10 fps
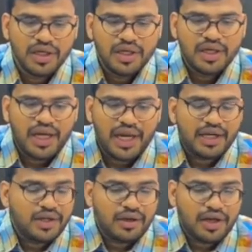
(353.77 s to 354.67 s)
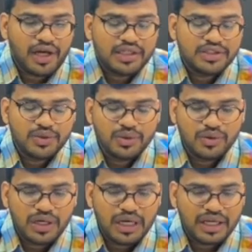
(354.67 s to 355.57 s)
And as you know,
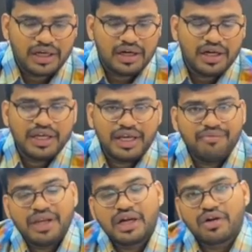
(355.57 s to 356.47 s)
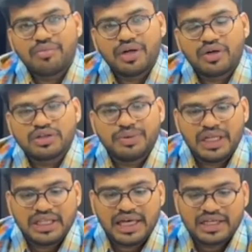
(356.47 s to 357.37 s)
like in every government hospital
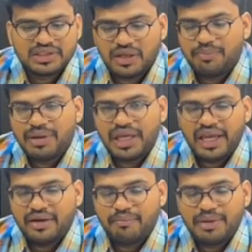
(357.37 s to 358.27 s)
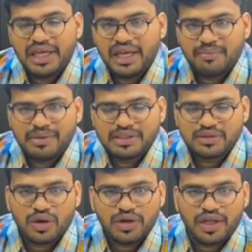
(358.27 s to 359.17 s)
there is a BAMS
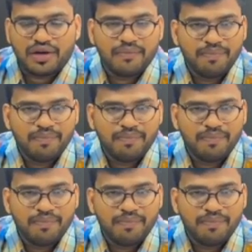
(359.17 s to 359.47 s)
doctor,